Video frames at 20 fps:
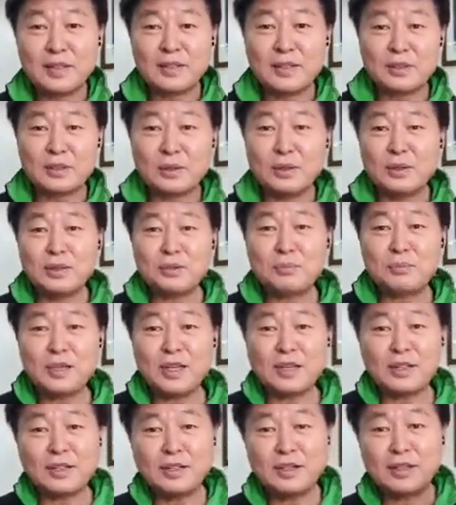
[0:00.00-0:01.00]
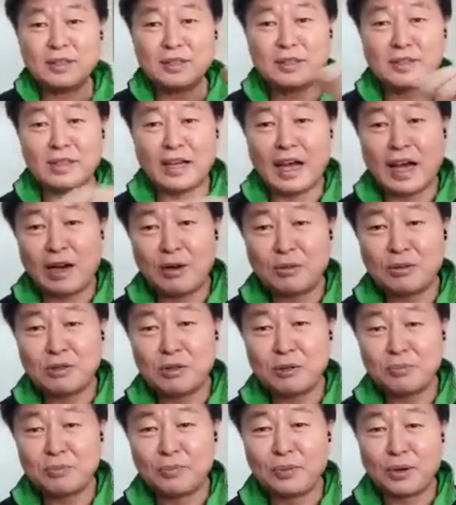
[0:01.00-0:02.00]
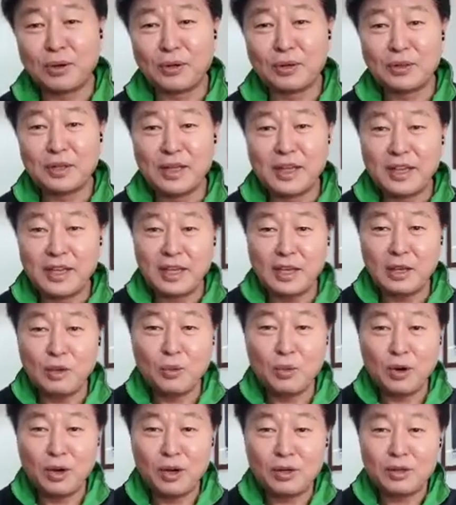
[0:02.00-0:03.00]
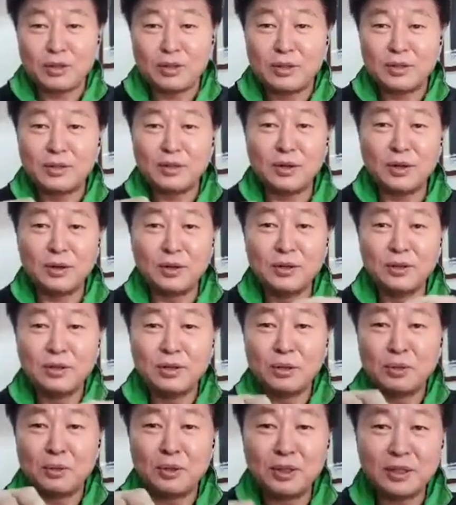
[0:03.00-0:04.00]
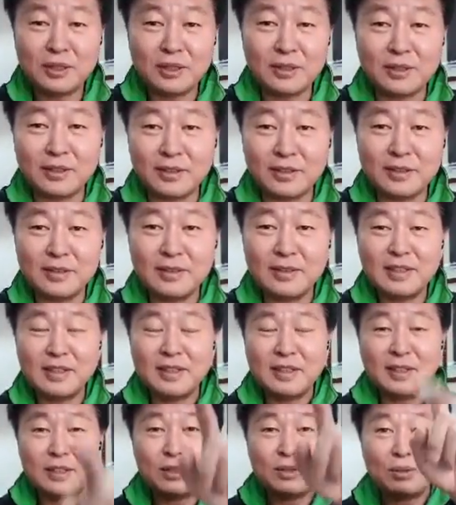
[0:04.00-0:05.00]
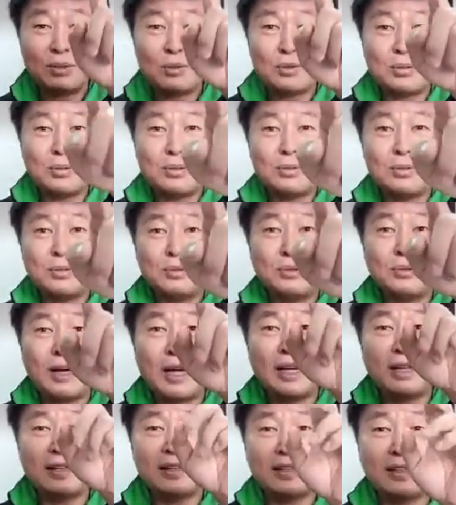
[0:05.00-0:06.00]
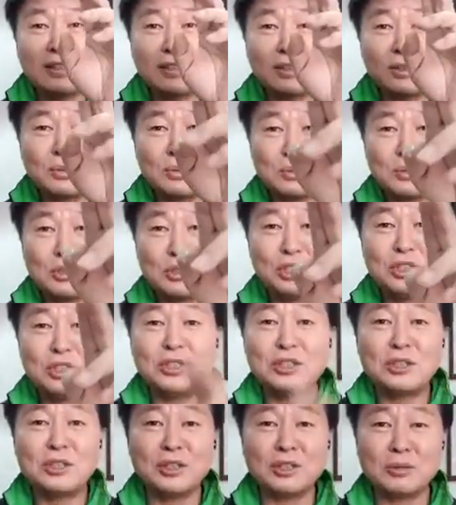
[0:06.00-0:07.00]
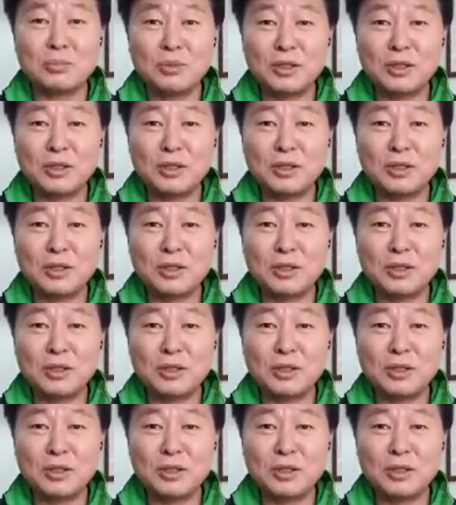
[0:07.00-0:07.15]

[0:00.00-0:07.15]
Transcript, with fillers: So Peter is the out of boat. He walked on the water toward to Jesus hmm.